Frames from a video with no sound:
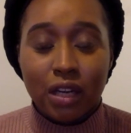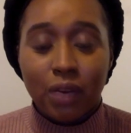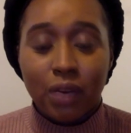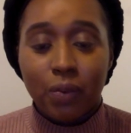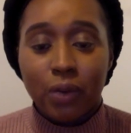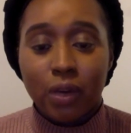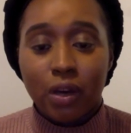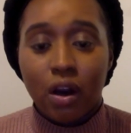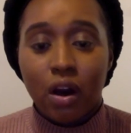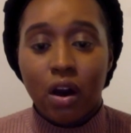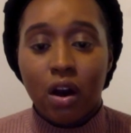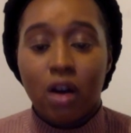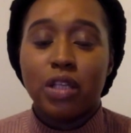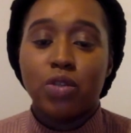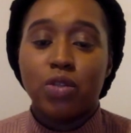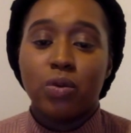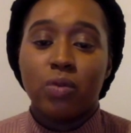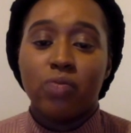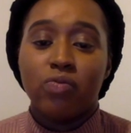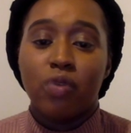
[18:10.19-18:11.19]
We are
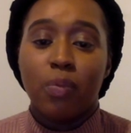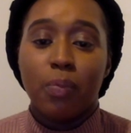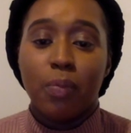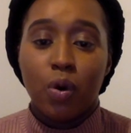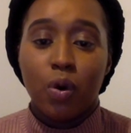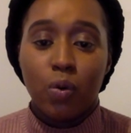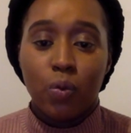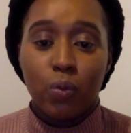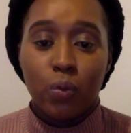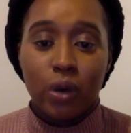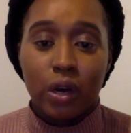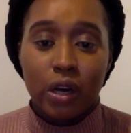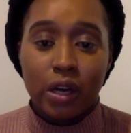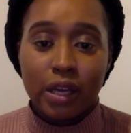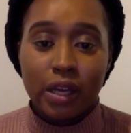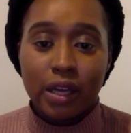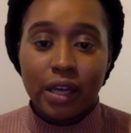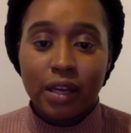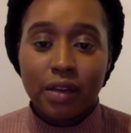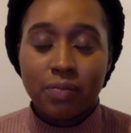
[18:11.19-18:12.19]
doing remote
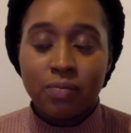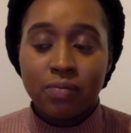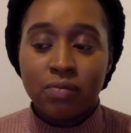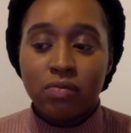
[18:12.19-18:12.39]
working,